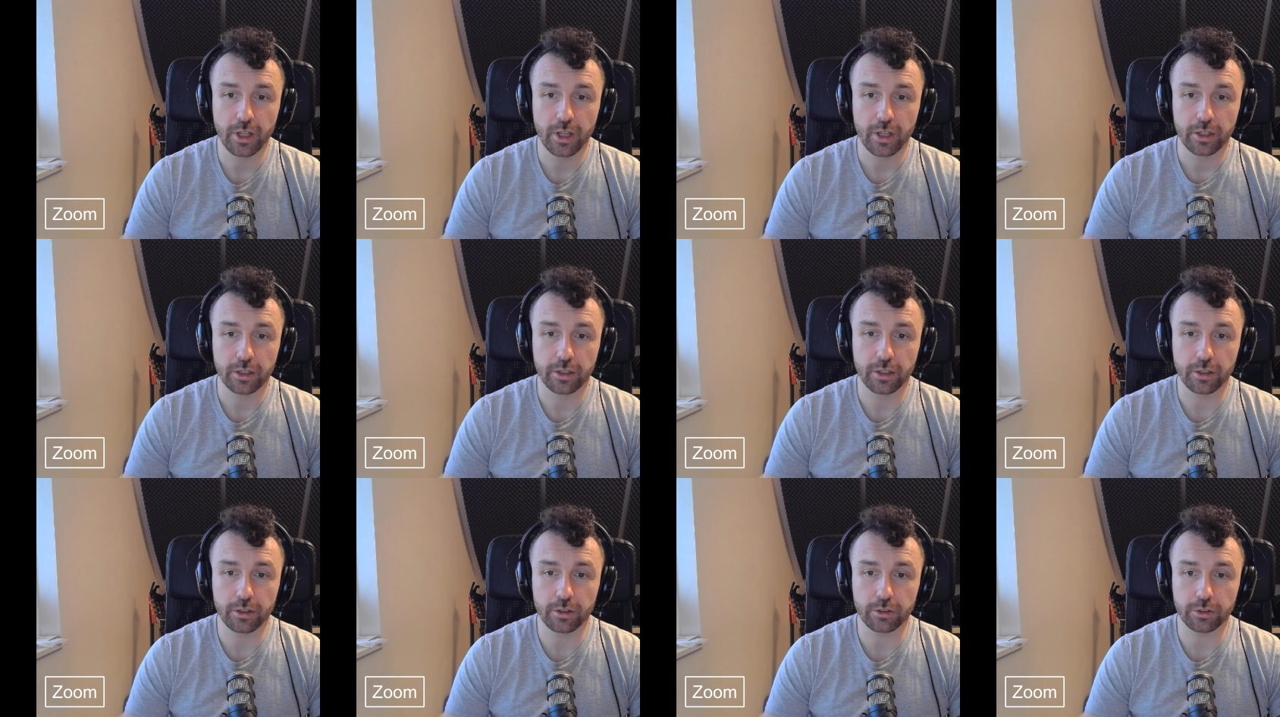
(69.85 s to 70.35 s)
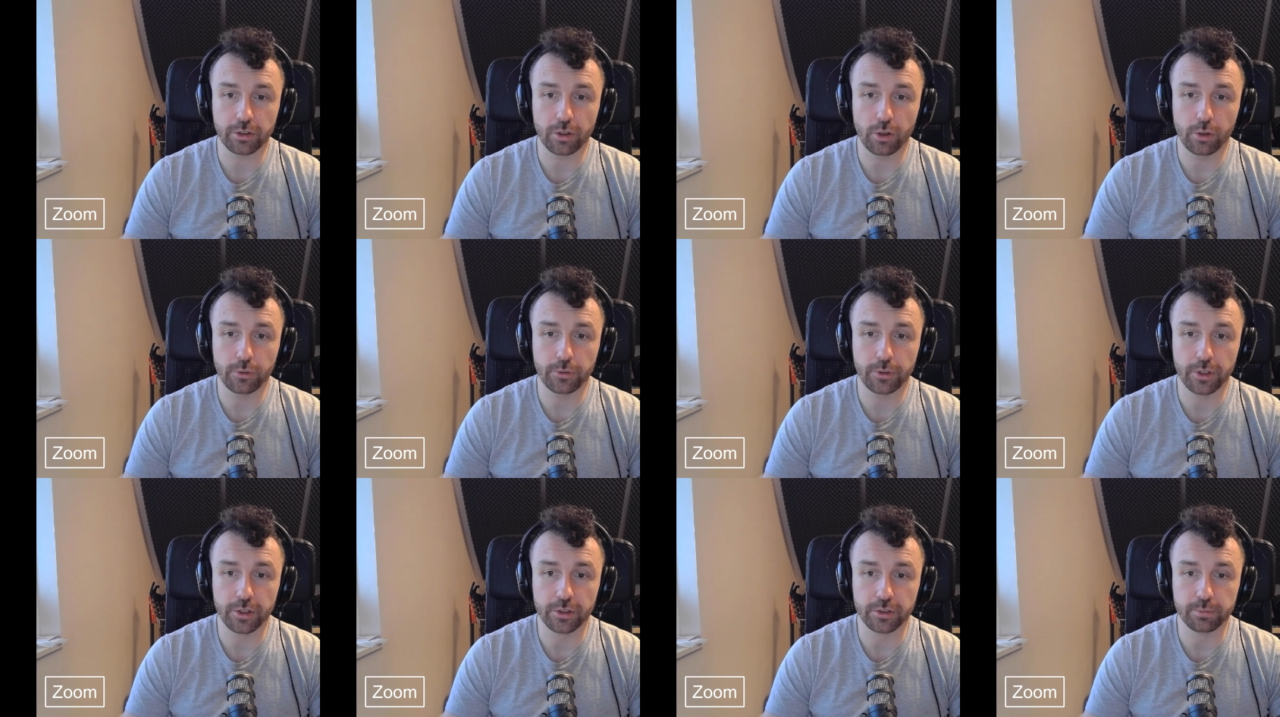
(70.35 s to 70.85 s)
kicked off
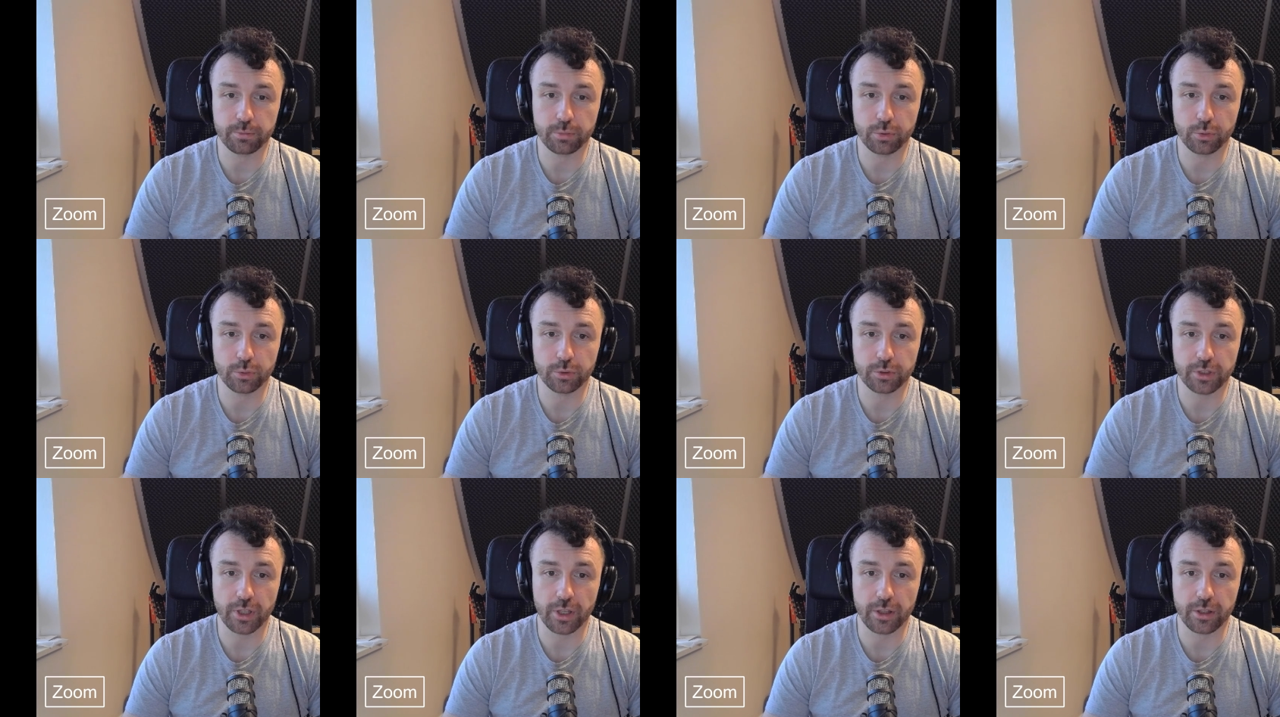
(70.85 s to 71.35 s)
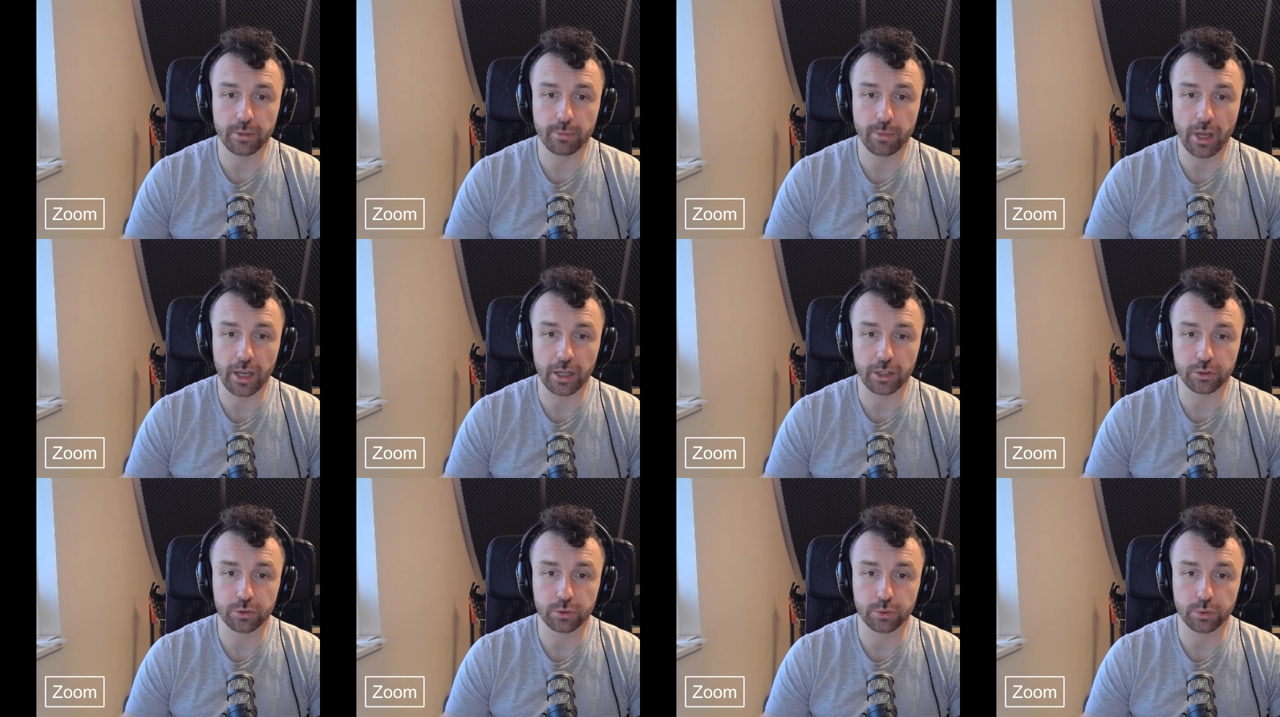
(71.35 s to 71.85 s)
his boots at the
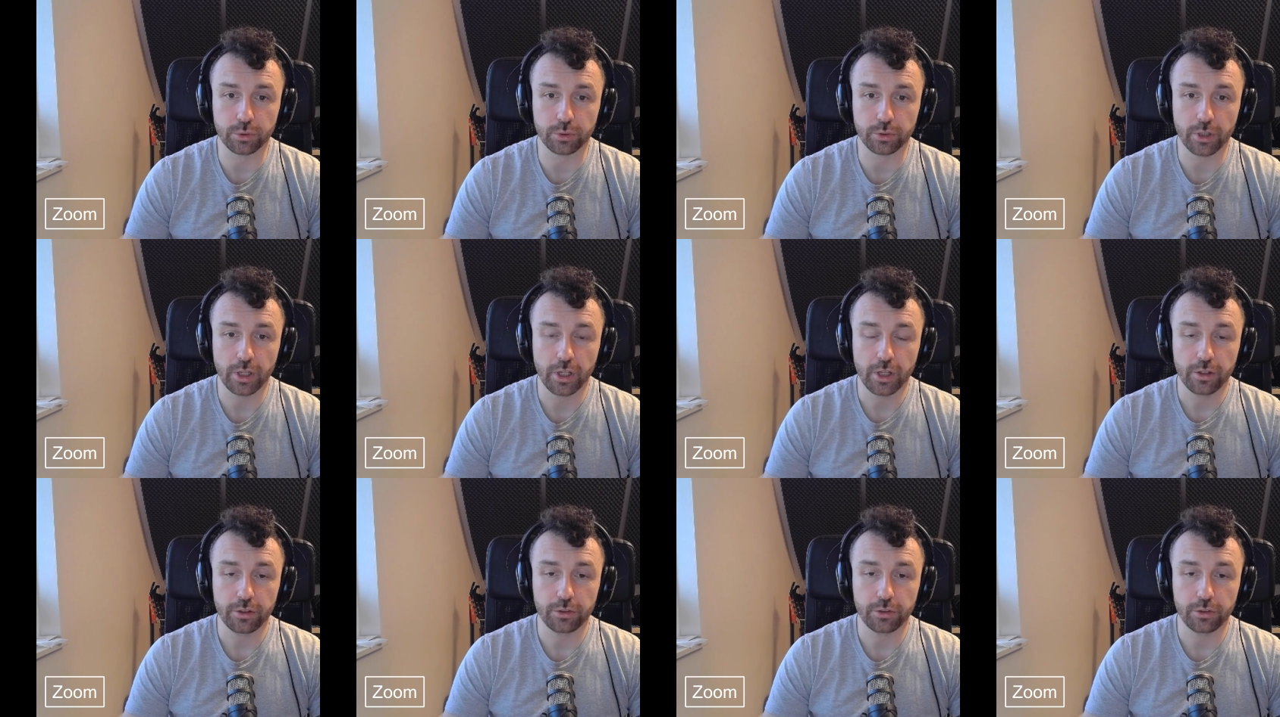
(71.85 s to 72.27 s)
back door,